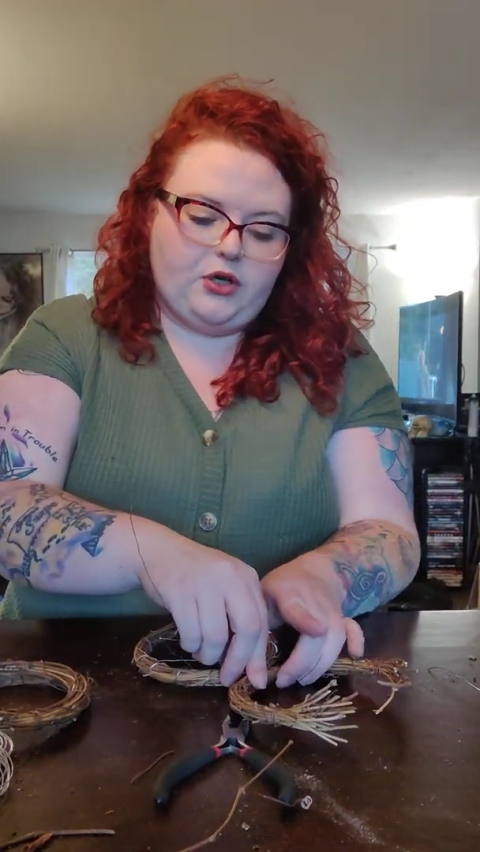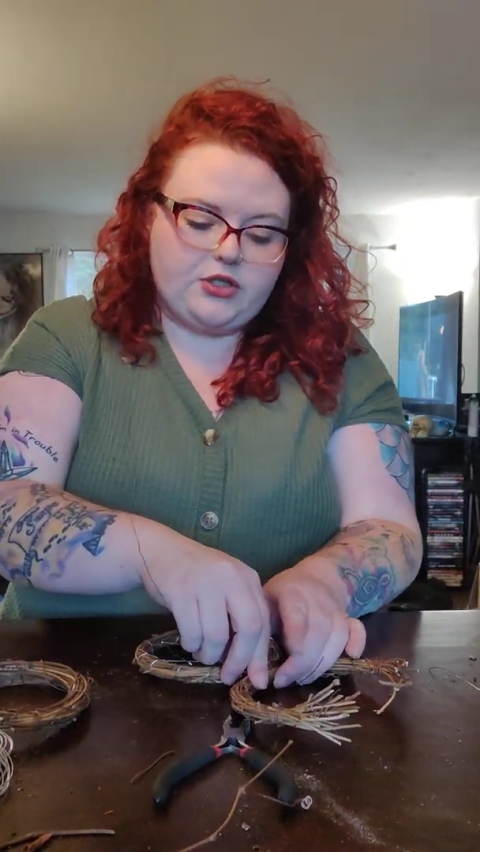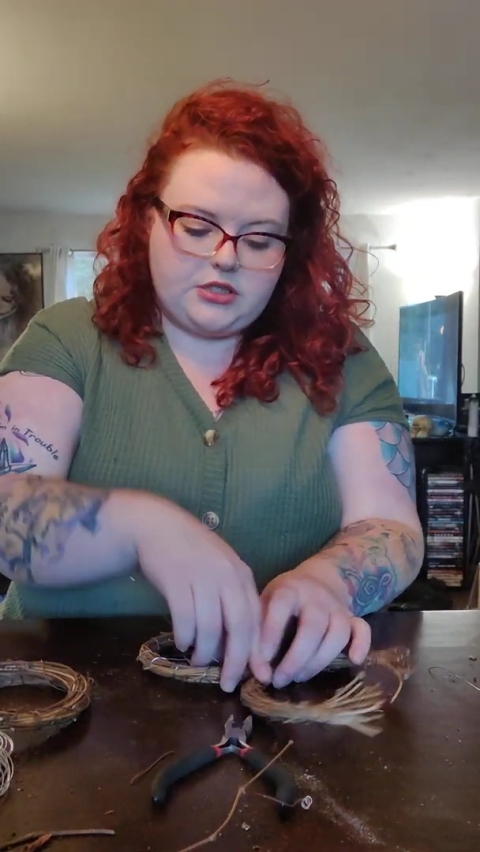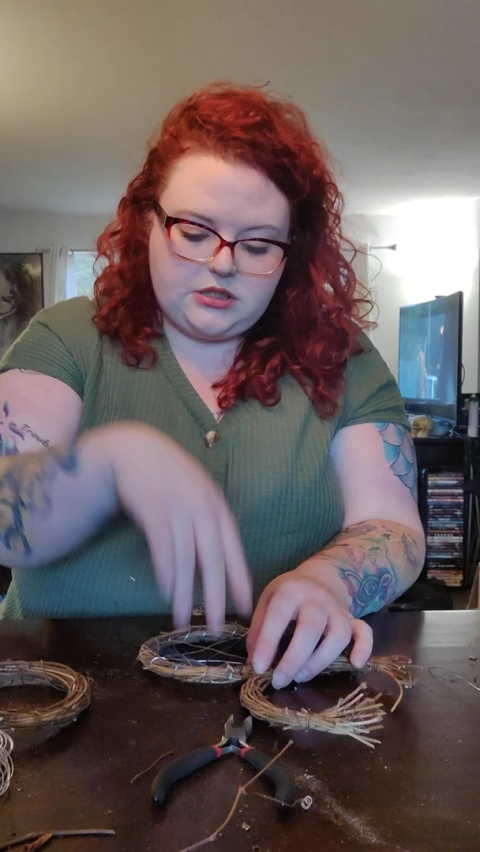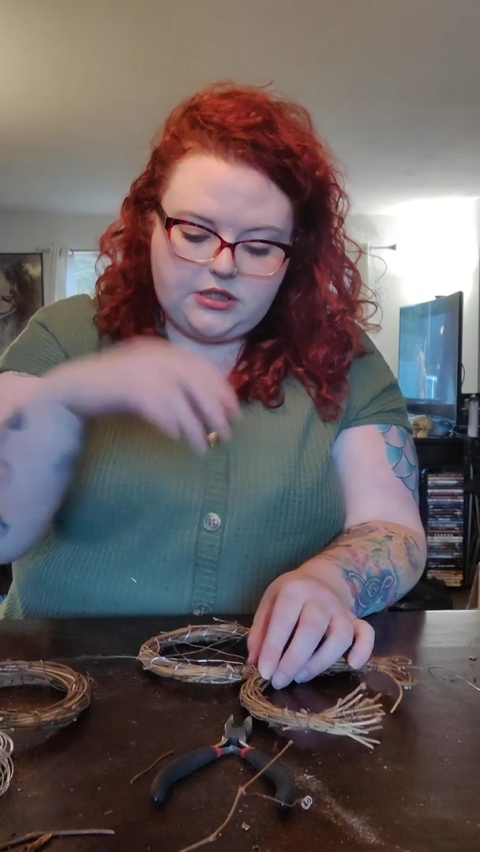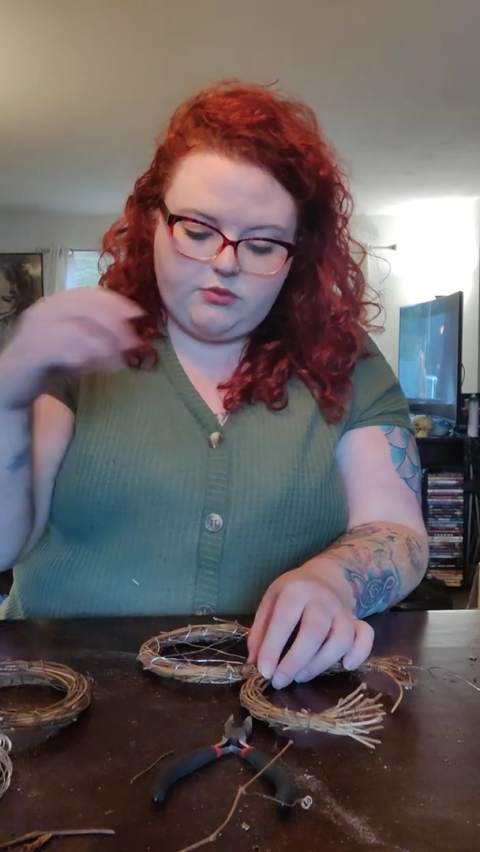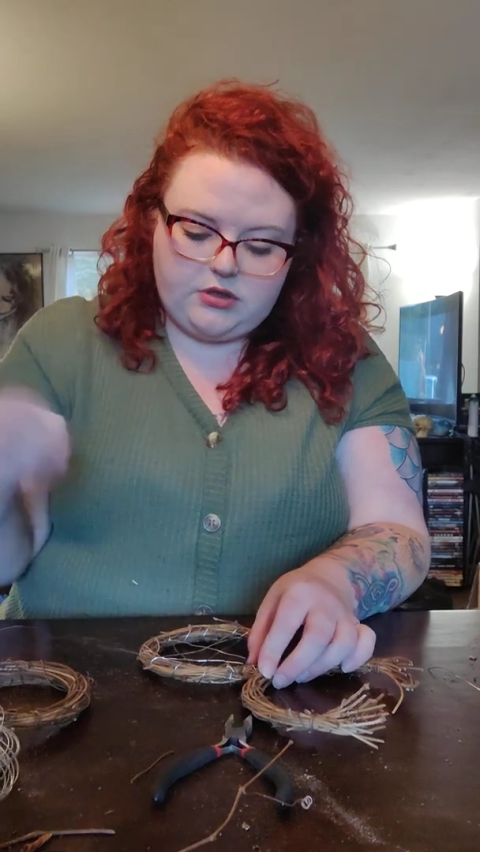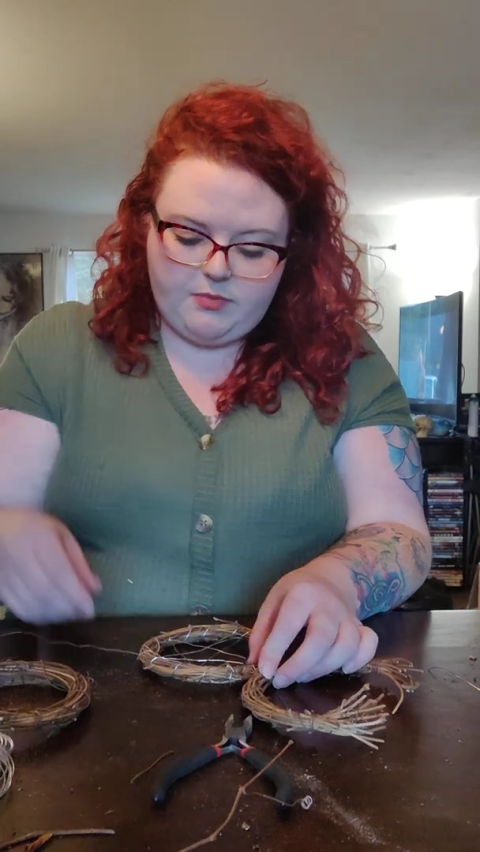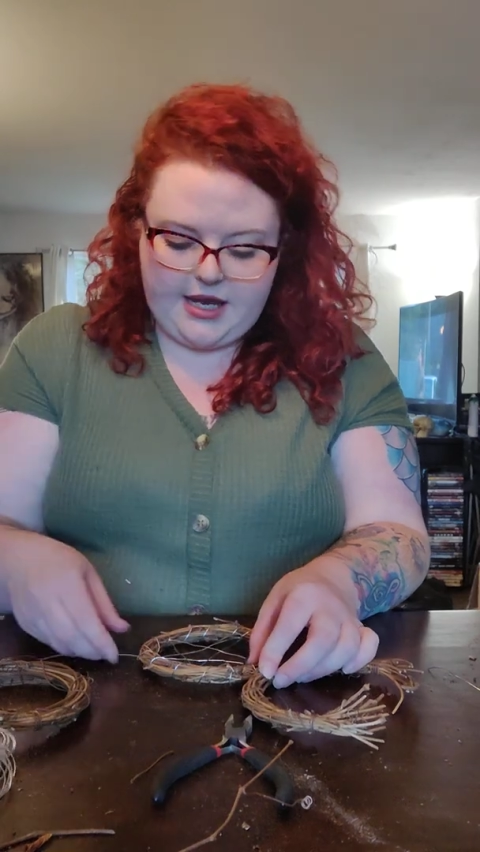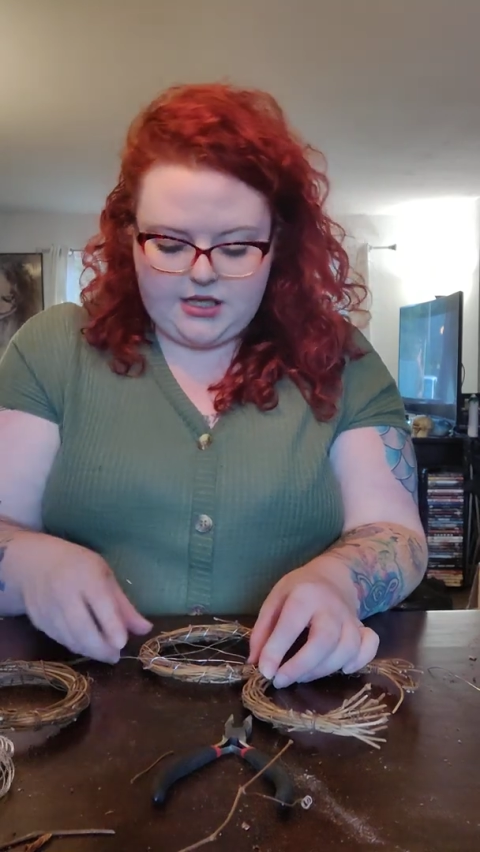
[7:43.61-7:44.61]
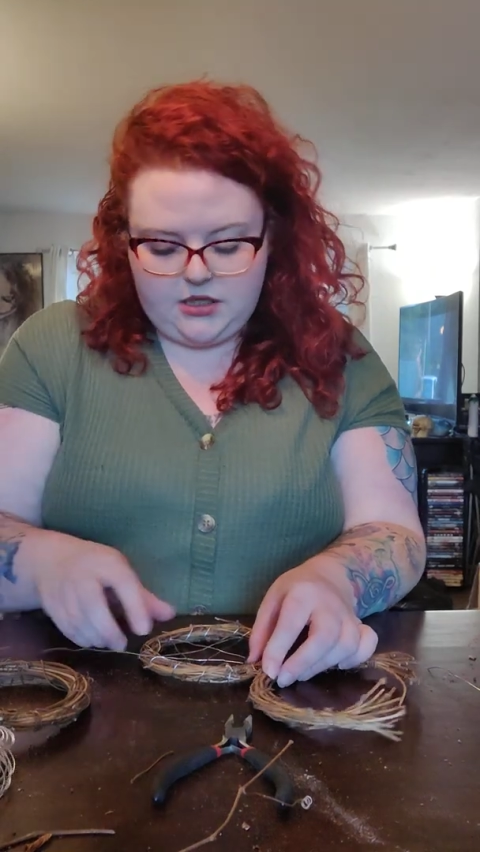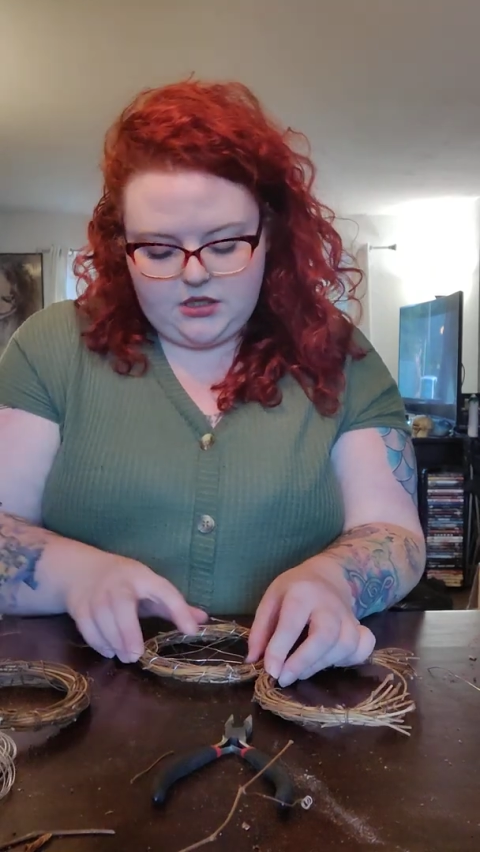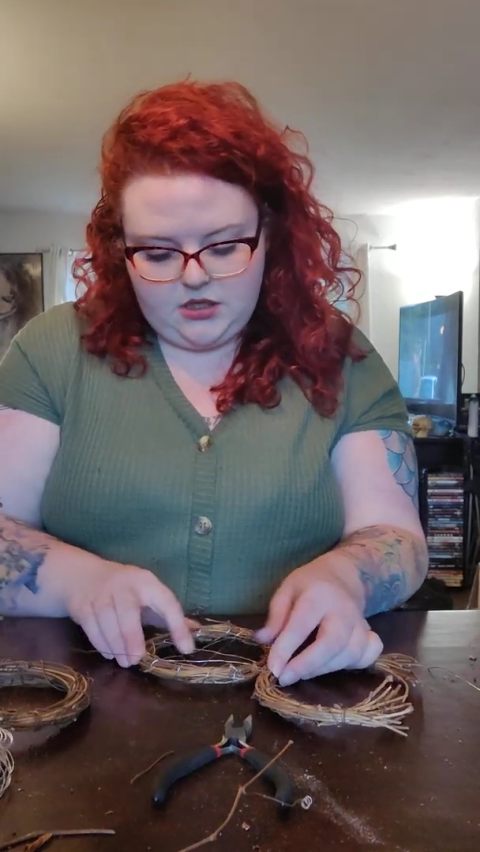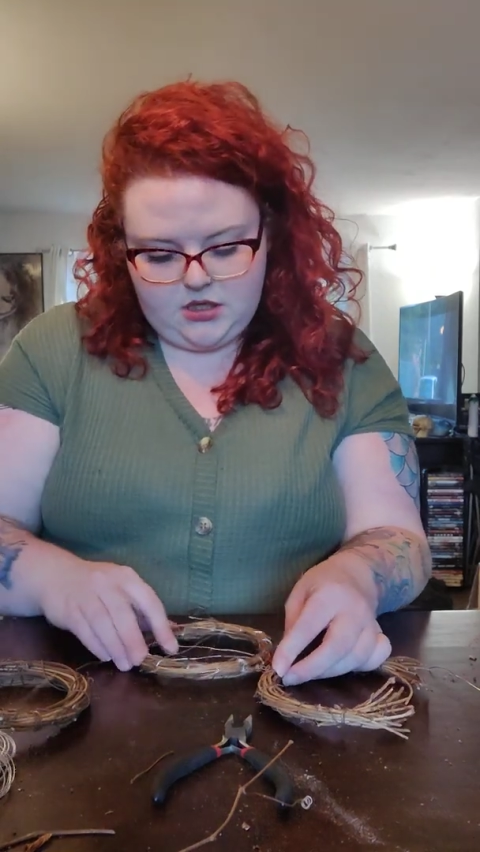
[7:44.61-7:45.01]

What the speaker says: personally, with my,